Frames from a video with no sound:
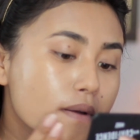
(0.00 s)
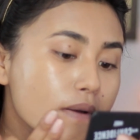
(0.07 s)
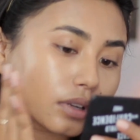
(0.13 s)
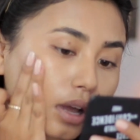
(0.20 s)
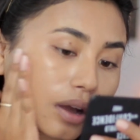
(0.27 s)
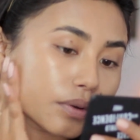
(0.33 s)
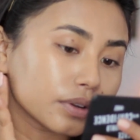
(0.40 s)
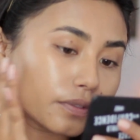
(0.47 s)

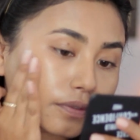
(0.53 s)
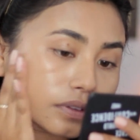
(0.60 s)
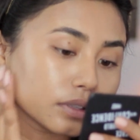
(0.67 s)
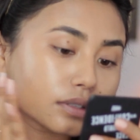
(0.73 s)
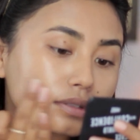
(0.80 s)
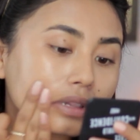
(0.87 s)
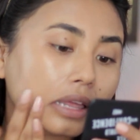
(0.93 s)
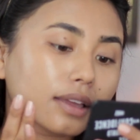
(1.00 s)
now it
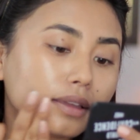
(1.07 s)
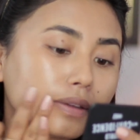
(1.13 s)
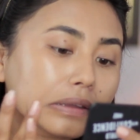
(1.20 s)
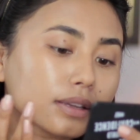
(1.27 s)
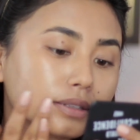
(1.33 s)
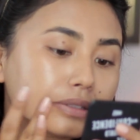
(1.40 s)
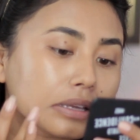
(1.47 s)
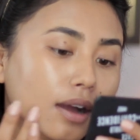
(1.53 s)
feels like
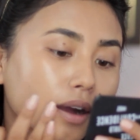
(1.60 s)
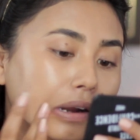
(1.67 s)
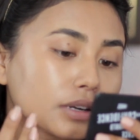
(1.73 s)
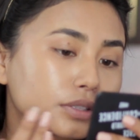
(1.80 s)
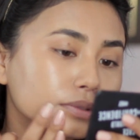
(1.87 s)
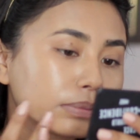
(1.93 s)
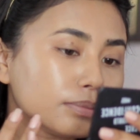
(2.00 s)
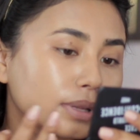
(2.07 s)
it's
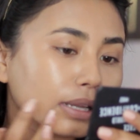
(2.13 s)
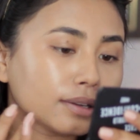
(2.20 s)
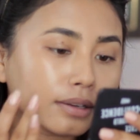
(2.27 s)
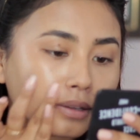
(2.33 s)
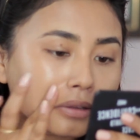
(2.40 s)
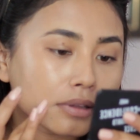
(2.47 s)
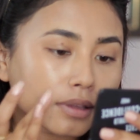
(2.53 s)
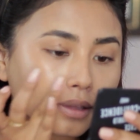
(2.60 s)
hard to
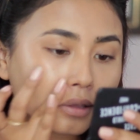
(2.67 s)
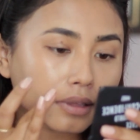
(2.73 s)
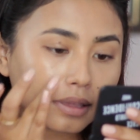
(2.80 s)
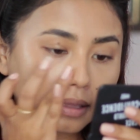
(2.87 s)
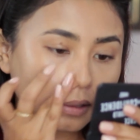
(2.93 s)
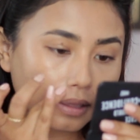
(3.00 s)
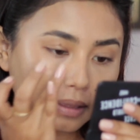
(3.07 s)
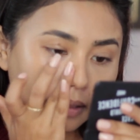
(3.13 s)
blend.
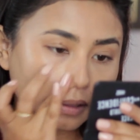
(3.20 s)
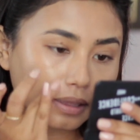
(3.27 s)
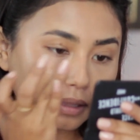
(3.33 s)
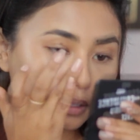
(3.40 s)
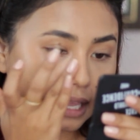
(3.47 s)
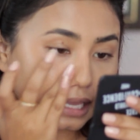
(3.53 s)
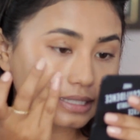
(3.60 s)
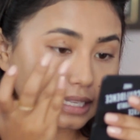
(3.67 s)

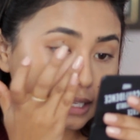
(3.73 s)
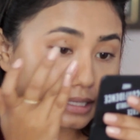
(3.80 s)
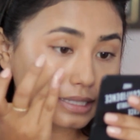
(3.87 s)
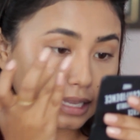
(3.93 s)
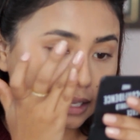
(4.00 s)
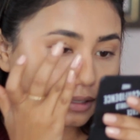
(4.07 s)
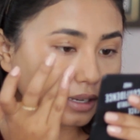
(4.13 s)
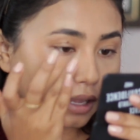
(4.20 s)
As I
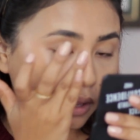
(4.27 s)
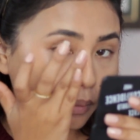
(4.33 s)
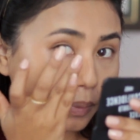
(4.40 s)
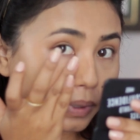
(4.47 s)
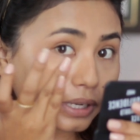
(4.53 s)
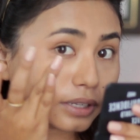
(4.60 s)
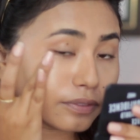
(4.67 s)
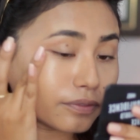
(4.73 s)
said,
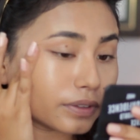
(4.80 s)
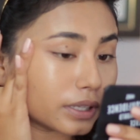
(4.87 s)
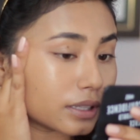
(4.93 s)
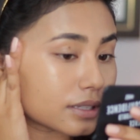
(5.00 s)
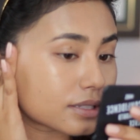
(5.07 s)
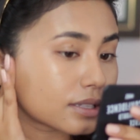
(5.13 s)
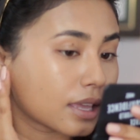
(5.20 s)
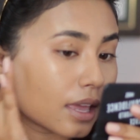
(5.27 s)
when it
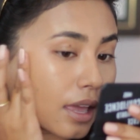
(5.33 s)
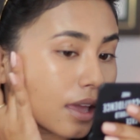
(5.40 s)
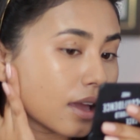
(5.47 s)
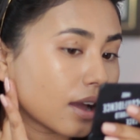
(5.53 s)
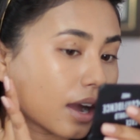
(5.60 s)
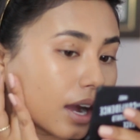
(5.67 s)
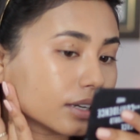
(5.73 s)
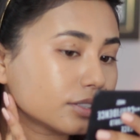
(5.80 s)
feels
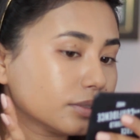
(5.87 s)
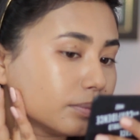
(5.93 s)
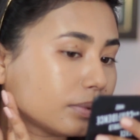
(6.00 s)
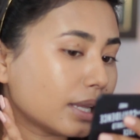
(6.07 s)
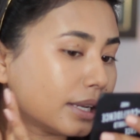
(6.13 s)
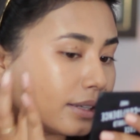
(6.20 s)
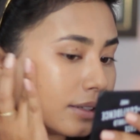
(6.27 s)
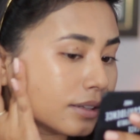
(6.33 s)
hard to
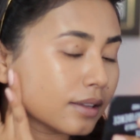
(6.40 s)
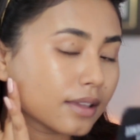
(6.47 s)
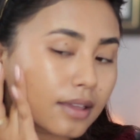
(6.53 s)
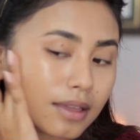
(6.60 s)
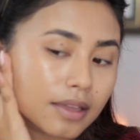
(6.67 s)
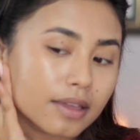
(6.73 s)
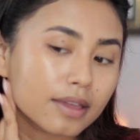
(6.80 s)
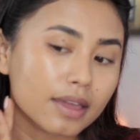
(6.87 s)
blend,
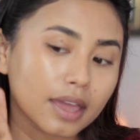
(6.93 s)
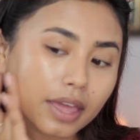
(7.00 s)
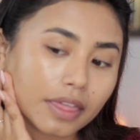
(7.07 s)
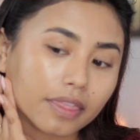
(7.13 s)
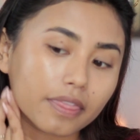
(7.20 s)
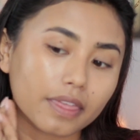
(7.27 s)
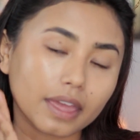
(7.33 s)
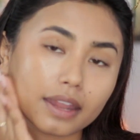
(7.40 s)

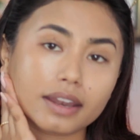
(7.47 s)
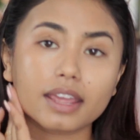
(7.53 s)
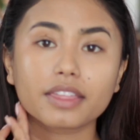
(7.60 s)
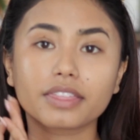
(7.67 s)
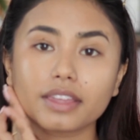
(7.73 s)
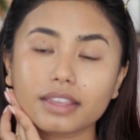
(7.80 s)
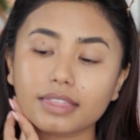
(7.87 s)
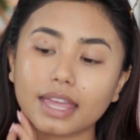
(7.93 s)
then I
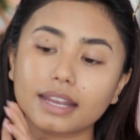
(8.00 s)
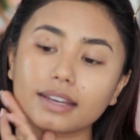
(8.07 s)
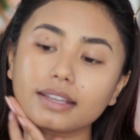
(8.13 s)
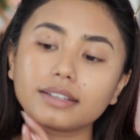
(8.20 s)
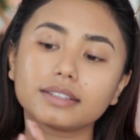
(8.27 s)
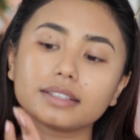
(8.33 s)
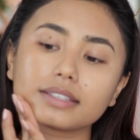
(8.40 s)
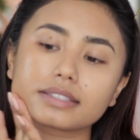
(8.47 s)
think that
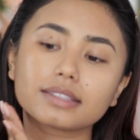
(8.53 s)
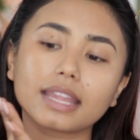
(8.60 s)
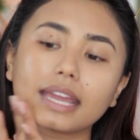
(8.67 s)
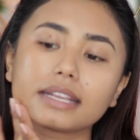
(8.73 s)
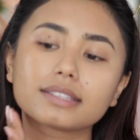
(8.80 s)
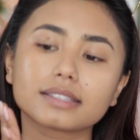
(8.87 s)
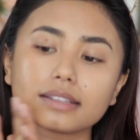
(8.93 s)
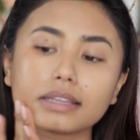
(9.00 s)
it is
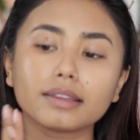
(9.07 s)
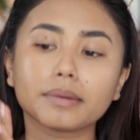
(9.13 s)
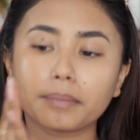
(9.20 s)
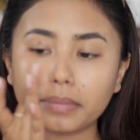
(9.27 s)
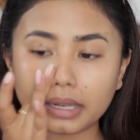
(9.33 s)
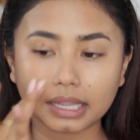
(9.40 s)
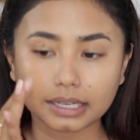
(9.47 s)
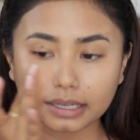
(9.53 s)
nicely
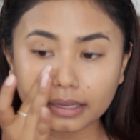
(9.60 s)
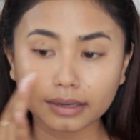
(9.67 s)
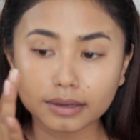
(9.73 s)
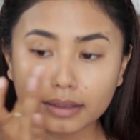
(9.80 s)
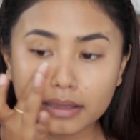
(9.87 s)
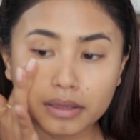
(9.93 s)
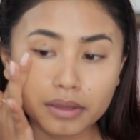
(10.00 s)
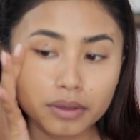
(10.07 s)
blended.
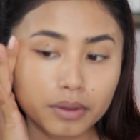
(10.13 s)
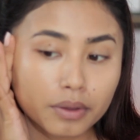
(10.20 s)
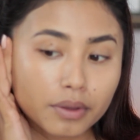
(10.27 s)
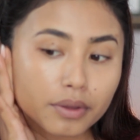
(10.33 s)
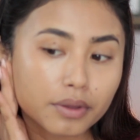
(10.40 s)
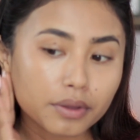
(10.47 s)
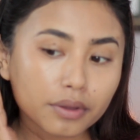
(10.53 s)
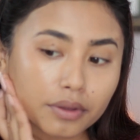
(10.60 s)

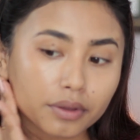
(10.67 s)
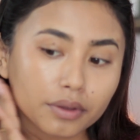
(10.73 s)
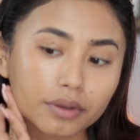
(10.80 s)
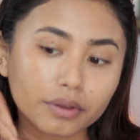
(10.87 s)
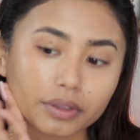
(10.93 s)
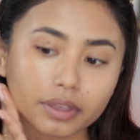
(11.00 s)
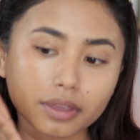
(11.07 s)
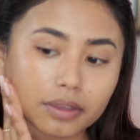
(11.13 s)

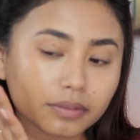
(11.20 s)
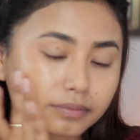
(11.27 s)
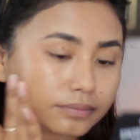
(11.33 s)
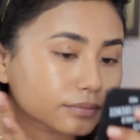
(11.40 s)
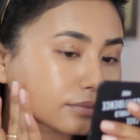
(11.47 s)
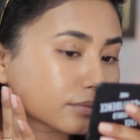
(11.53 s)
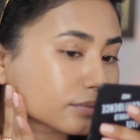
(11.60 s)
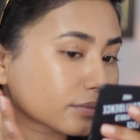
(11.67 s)
Okay,
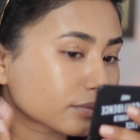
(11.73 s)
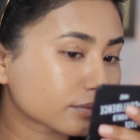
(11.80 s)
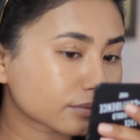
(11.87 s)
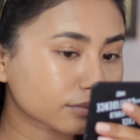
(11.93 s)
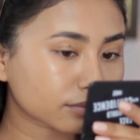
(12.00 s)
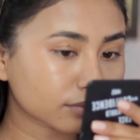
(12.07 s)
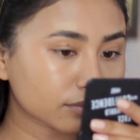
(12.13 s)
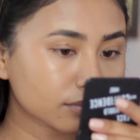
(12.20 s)

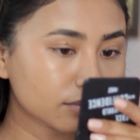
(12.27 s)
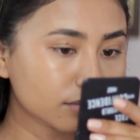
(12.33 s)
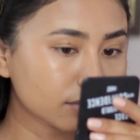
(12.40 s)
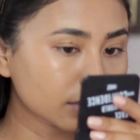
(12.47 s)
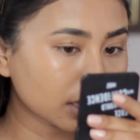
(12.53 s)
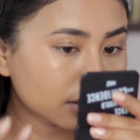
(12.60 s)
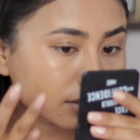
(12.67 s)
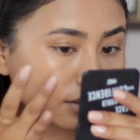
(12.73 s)

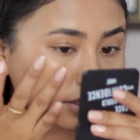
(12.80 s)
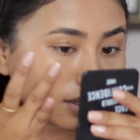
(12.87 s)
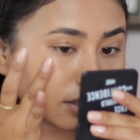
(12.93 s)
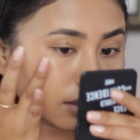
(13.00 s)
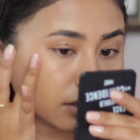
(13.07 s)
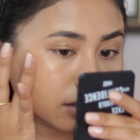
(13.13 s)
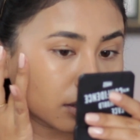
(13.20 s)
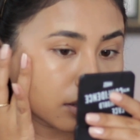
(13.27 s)
see?